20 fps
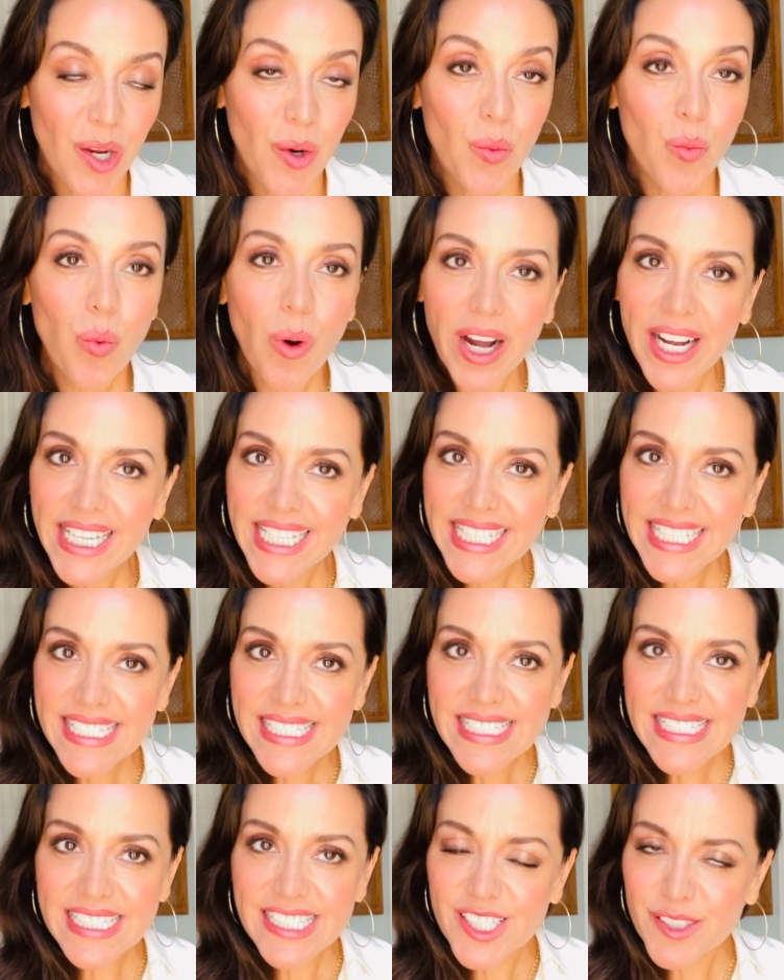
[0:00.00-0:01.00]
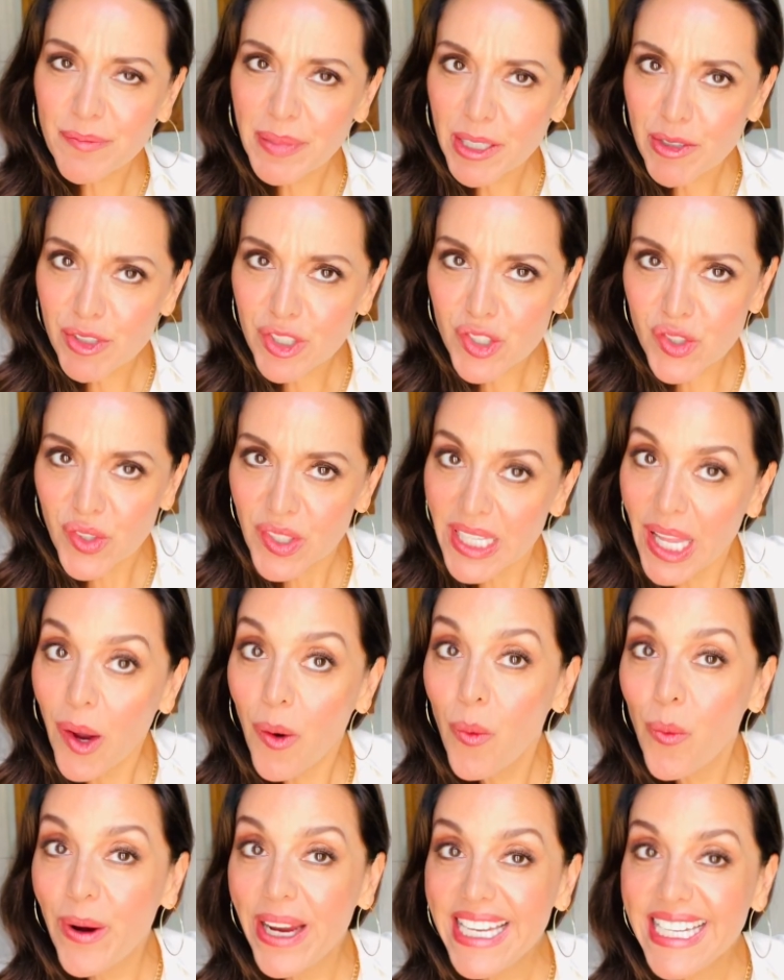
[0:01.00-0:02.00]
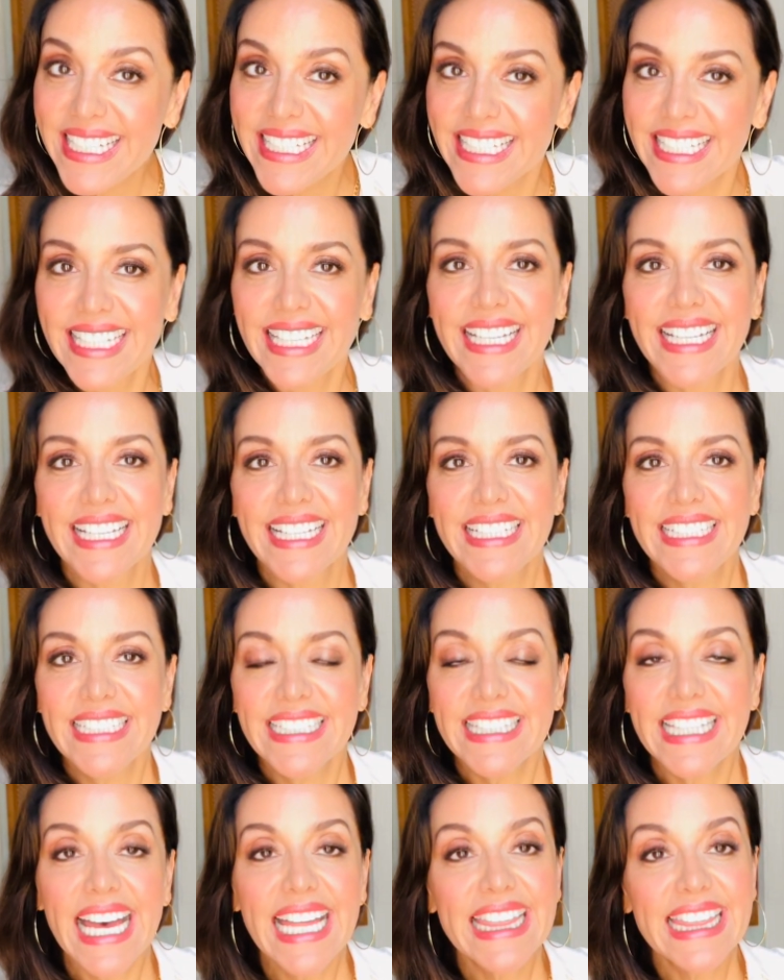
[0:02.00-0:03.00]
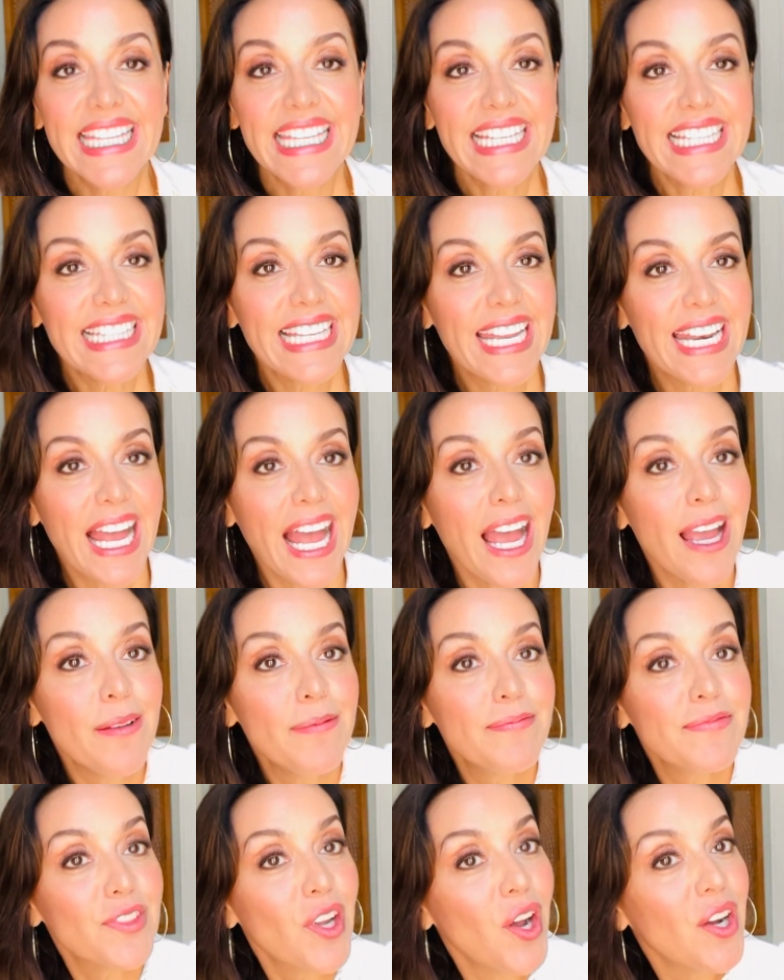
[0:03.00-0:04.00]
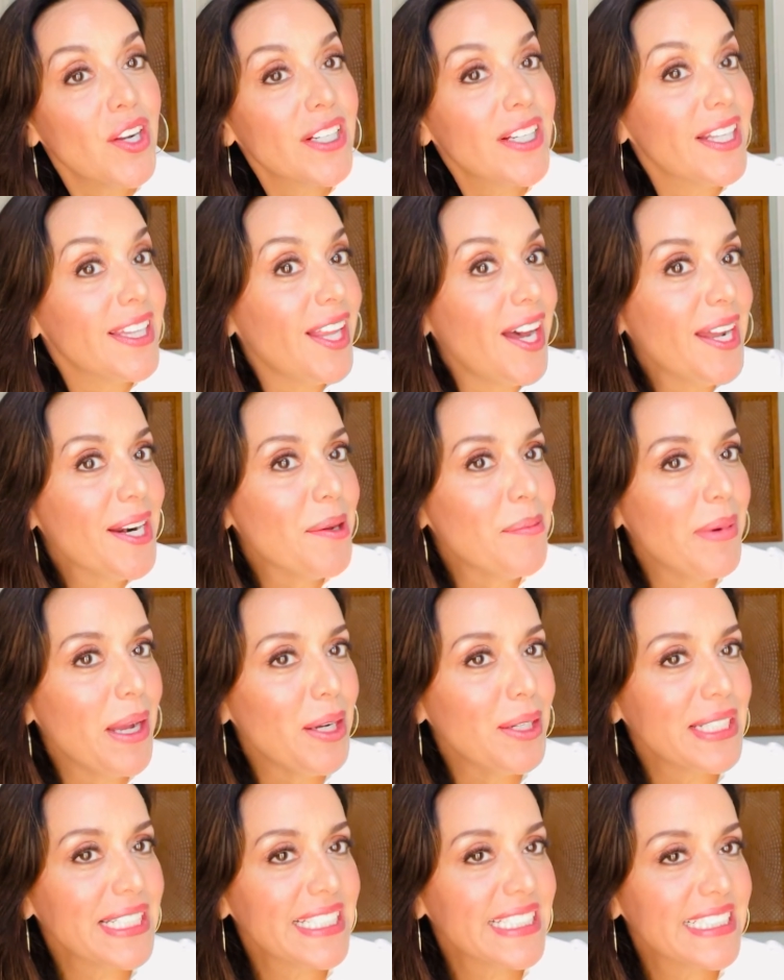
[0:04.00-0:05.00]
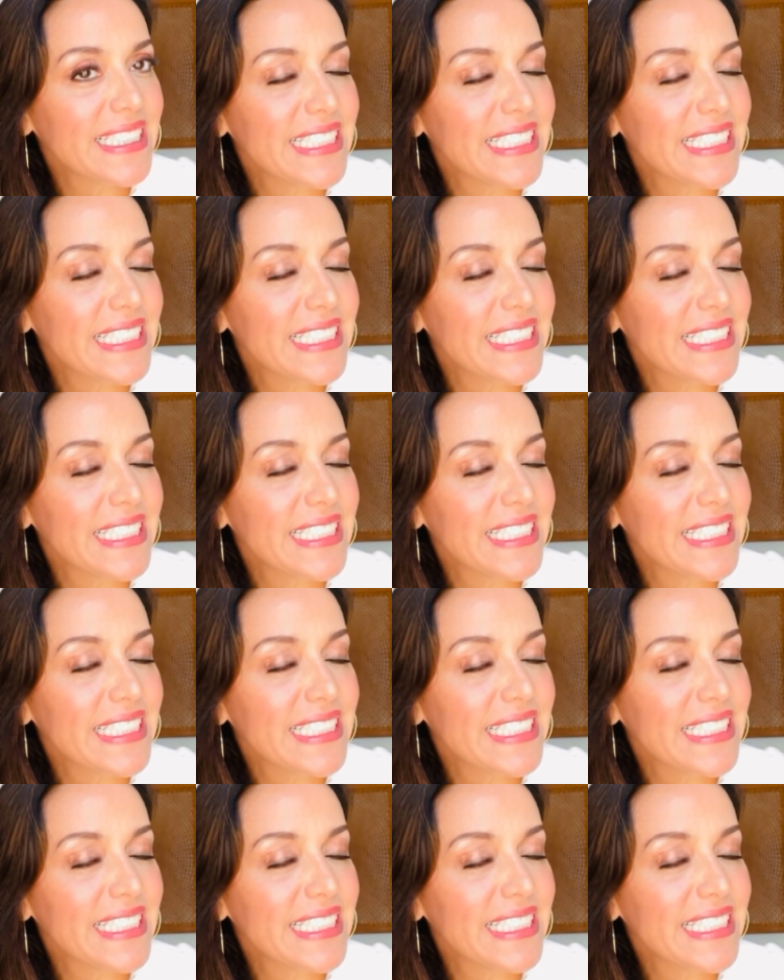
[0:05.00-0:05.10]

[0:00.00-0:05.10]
What is spiritual awakening? That thing that I've talked a lot about it.